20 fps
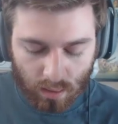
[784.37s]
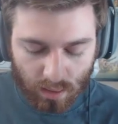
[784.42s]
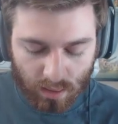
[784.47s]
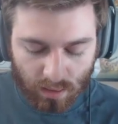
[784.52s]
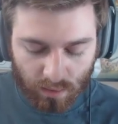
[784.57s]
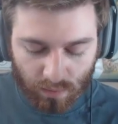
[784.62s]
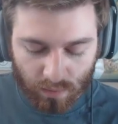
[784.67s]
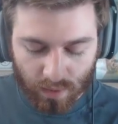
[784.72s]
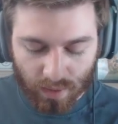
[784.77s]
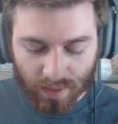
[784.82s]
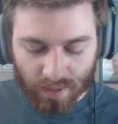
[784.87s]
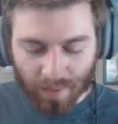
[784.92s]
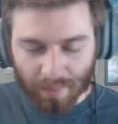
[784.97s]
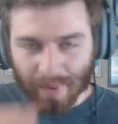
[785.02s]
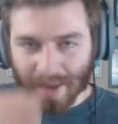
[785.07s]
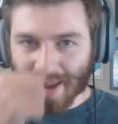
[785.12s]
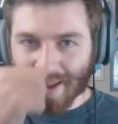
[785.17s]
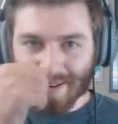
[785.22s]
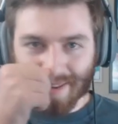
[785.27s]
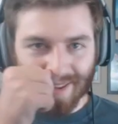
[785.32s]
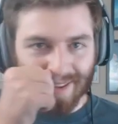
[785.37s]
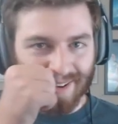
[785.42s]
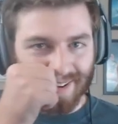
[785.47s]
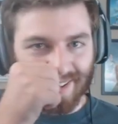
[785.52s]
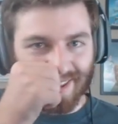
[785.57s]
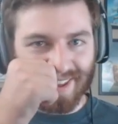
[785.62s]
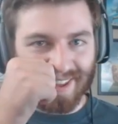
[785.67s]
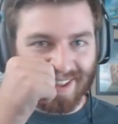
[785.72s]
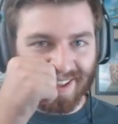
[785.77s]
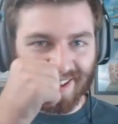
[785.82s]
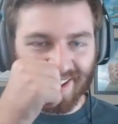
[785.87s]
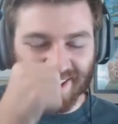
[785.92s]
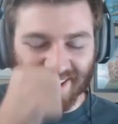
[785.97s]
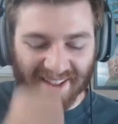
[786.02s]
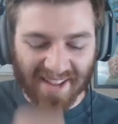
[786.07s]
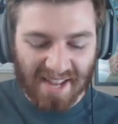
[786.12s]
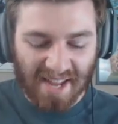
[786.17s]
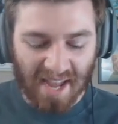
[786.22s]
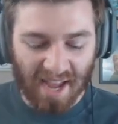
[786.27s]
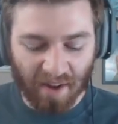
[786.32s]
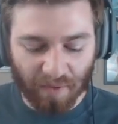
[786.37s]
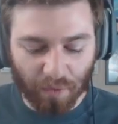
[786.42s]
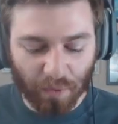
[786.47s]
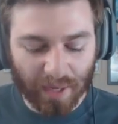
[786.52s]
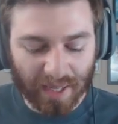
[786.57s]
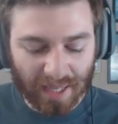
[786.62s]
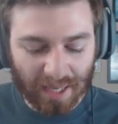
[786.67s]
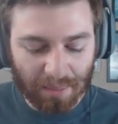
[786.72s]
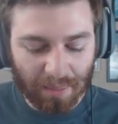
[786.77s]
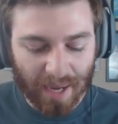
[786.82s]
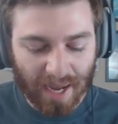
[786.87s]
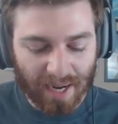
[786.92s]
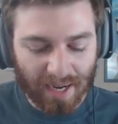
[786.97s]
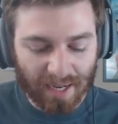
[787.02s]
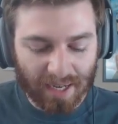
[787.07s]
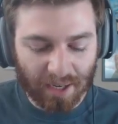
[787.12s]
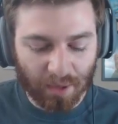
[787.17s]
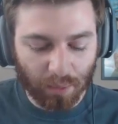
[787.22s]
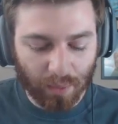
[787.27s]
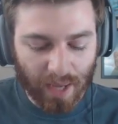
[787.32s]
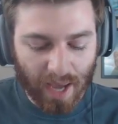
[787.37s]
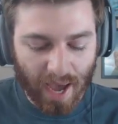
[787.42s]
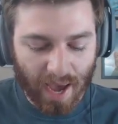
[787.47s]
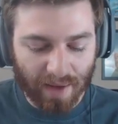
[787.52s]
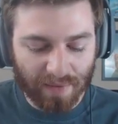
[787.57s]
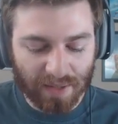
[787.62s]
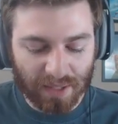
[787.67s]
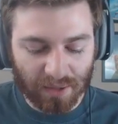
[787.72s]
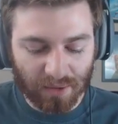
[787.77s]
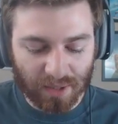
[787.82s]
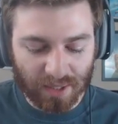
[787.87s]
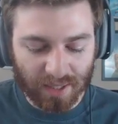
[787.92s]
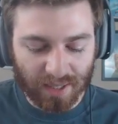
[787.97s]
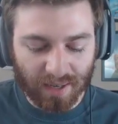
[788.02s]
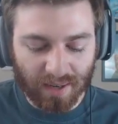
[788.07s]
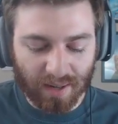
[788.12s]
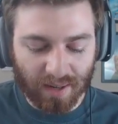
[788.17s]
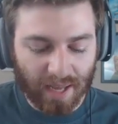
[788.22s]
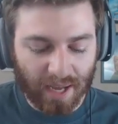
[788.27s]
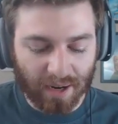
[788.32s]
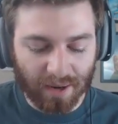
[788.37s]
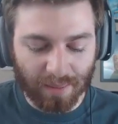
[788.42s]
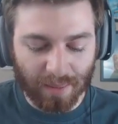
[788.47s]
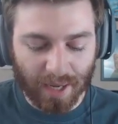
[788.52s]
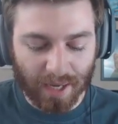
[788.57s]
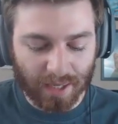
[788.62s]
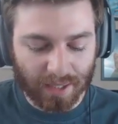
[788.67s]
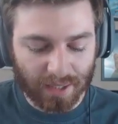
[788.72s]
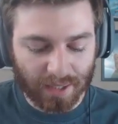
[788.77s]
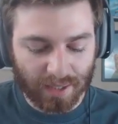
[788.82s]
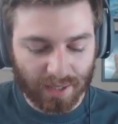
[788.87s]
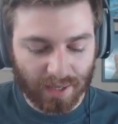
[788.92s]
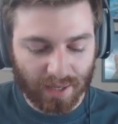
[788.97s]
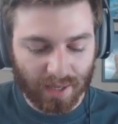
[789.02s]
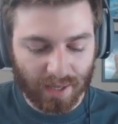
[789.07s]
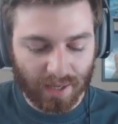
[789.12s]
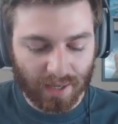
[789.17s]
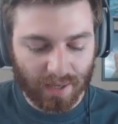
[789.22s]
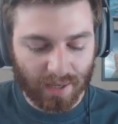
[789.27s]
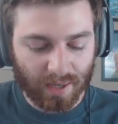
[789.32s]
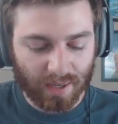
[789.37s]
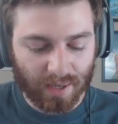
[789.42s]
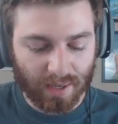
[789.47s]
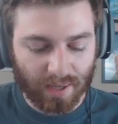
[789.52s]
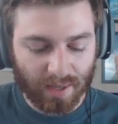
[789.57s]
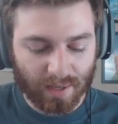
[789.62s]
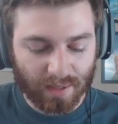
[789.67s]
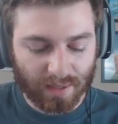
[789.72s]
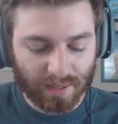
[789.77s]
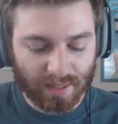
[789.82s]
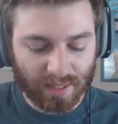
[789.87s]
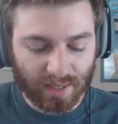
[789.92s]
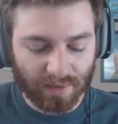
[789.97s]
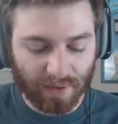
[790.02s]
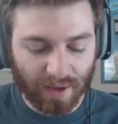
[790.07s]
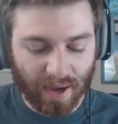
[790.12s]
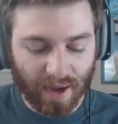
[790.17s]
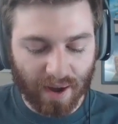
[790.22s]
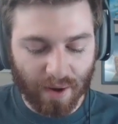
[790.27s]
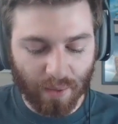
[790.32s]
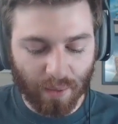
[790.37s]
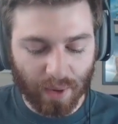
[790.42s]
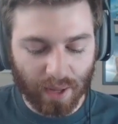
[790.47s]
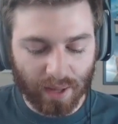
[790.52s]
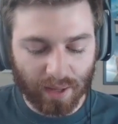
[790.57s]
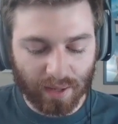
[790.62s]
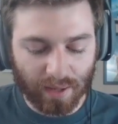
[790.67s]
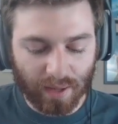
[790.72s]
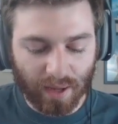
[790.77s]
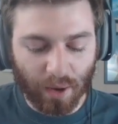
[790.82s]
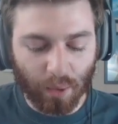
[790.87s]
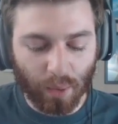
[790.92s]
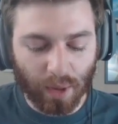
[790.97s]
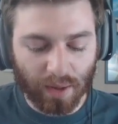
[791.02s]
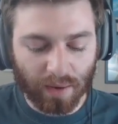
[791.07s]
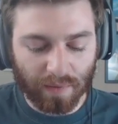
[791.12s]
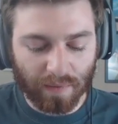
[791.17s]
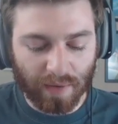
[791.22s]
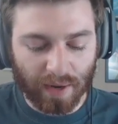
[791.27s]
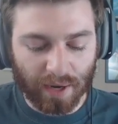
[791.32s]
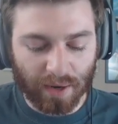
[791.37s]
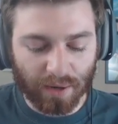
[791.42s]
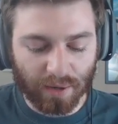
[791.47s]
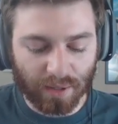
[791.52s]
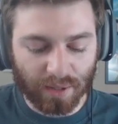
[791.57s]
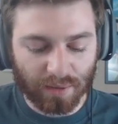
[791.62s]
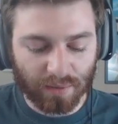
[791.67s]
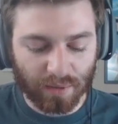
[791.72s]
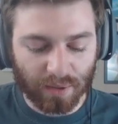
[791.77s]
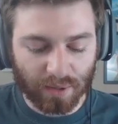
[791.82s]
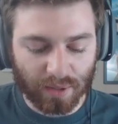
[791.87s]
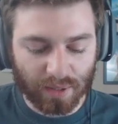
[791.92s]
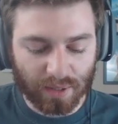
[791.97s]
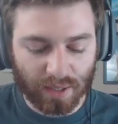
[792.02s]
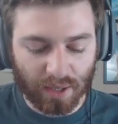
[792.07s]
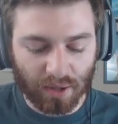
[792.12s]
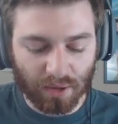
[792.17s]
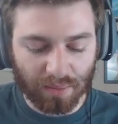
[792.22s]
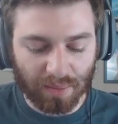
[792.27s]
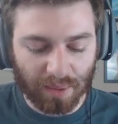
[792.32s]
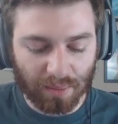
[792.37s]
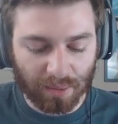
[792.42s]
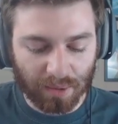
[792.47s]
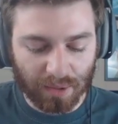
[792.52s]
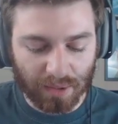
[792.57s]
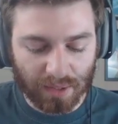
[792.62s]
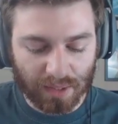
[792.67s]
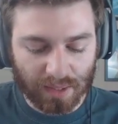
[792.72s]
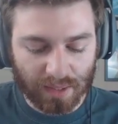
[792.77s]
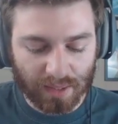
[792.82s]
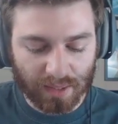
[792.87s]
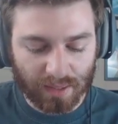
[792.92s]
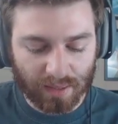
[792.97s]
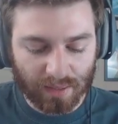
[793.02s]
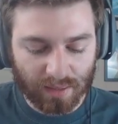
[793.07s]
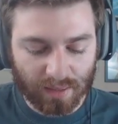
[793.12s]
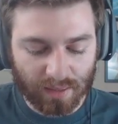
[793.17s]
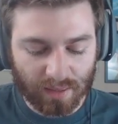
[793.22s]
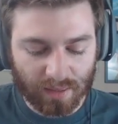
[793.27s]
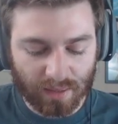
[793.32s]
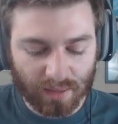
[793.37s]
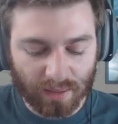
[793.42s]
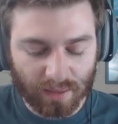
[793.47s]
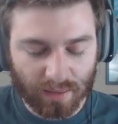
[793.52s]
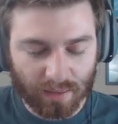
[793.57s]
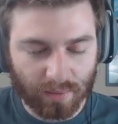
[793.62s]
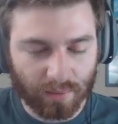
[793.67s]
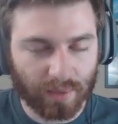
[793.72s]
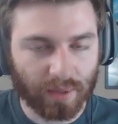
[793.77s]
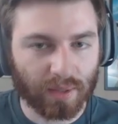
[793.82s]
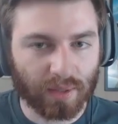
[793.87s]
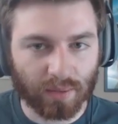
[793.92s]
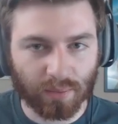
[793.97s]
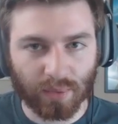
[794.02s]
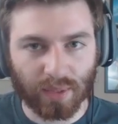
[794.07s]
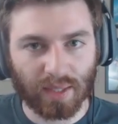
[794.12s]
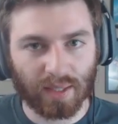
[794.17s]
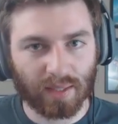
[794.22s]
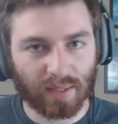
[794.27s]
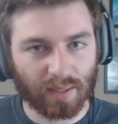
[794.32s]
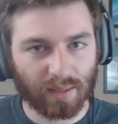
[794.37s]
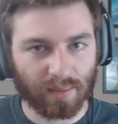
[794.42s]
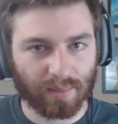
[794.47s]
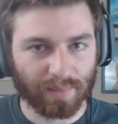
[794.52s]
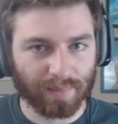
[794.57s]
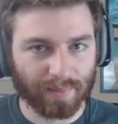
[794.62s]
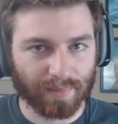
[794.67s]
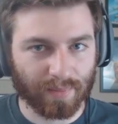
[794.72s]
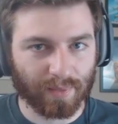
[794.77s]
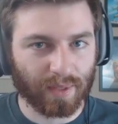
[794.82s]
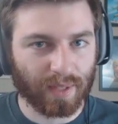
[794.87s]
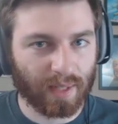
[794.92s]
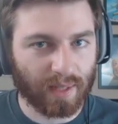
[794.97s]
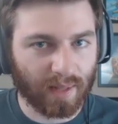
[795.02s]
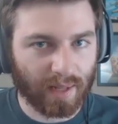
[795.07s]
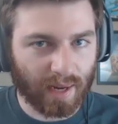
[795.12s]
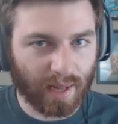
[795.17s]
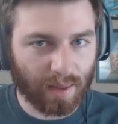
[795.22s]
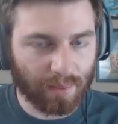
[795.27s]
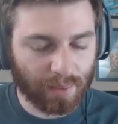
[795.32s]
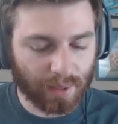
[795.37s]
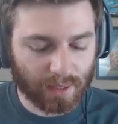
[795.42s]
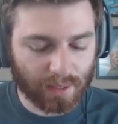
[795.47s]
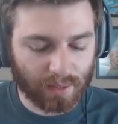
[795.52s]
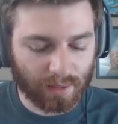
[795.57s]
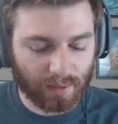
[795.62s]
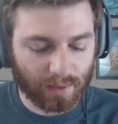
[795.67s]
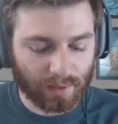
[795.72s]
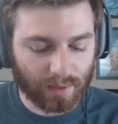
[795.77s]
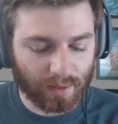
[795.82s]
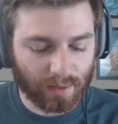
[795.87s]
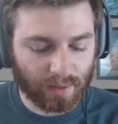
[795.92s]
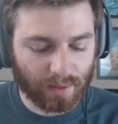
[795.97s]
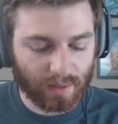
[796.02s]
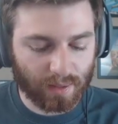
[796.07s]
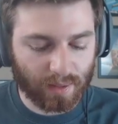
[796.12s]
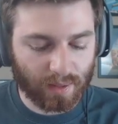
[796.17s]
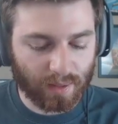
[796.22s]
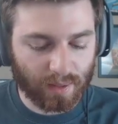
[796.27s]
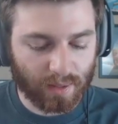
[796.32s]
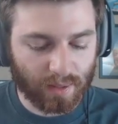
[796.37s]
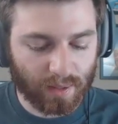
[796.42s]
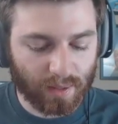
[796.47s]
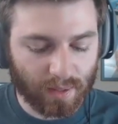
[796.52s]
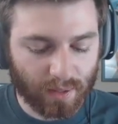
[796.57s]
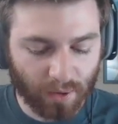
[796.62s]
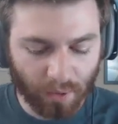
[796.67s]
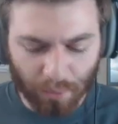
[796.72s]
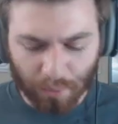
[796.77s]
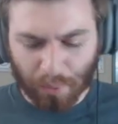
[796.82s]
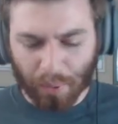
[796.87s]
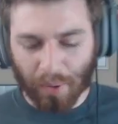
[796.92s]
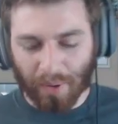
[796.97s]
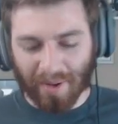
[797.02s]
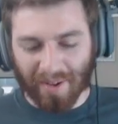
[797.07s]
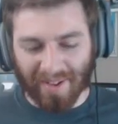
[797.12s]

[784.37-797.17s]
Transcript: Let's see if we can get the Bandit. If we get a Bandit here, we have to use it in a ladder match to see if, how well it, how well it fares versus other people's. We, we need some. We need a lot of epics here. Oh.